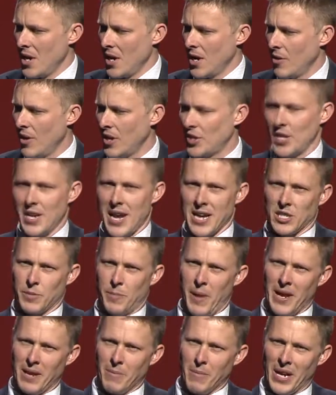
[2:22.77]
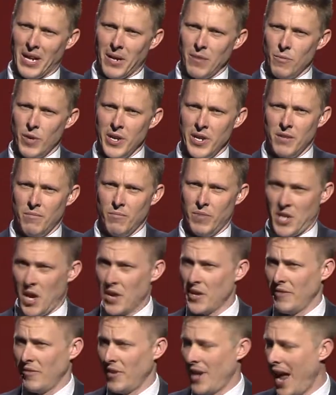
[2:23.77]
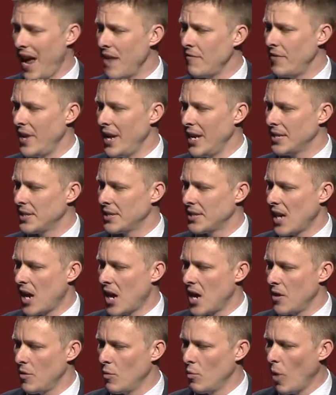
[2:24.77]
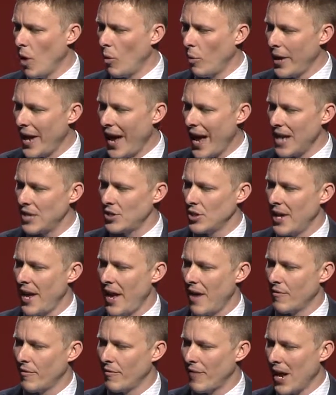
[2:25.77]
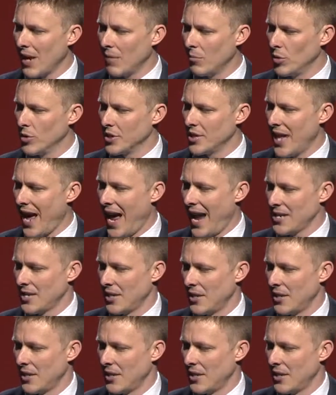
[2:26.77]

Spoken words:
We're actually now spending money we don't even have yet. So what we actually have available is that.